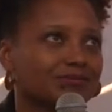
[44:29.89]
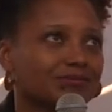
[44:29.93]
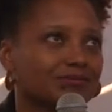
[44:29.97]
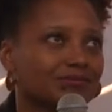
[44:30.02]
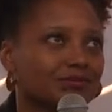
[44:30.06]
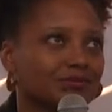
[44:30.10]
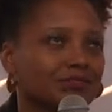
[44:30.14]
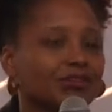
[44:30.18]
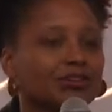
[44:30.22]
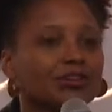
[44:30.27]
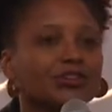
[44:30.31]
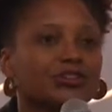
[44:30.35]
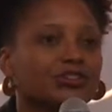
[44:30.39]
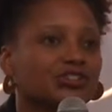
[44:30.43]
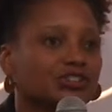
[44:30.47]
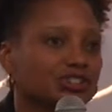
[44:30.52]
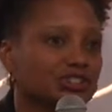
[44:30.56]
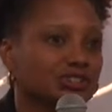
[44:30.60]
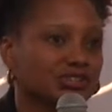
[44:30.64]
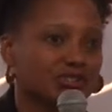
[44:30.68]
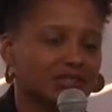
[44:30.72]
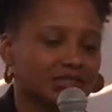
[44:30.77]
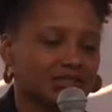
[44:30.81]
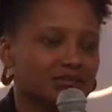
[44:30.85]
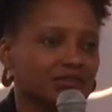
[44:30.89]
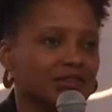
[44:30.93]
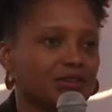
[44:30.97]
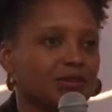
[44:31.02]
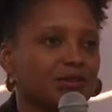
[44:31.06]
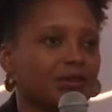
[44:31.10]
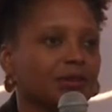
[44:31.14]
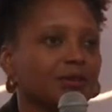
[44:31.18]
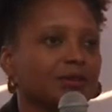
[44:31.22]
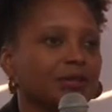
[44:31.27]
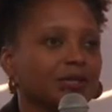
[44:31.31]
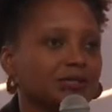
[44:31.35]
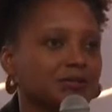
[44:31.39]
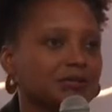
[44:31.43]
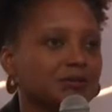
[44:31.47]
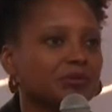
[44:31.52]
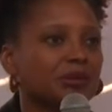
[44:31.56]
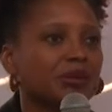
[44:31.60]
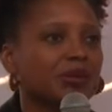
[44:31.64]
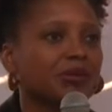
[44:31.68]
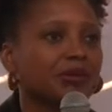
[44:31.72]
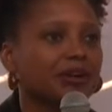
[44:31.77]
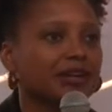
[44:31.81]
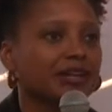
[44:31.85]
versions of their own
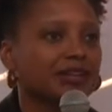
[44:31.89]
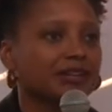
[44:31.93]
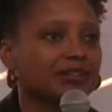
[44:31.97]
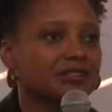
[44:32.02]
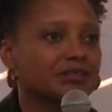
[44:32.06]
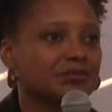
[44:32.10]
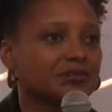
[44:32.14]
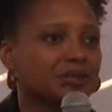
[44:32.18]
experience,